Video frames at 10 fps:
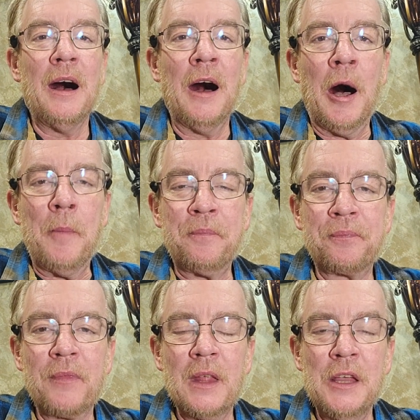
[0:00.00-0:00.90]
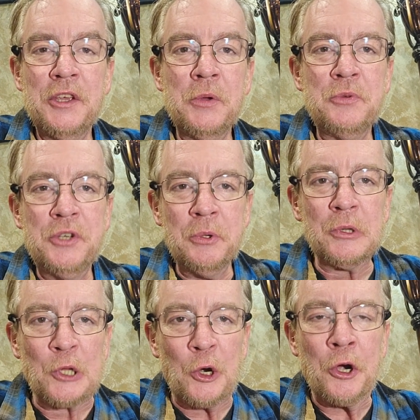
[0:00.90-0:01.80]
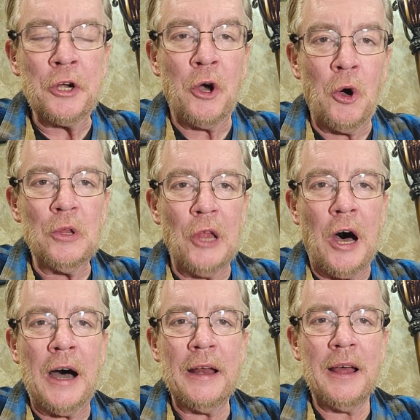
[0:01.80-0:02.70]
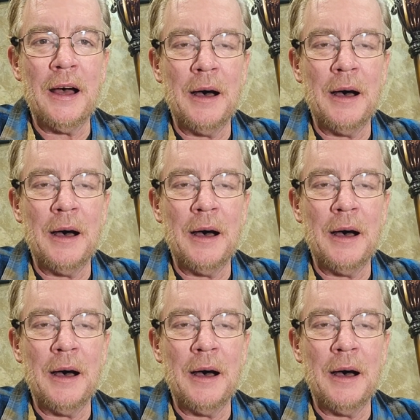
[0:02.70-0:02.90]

You do learn a whole lot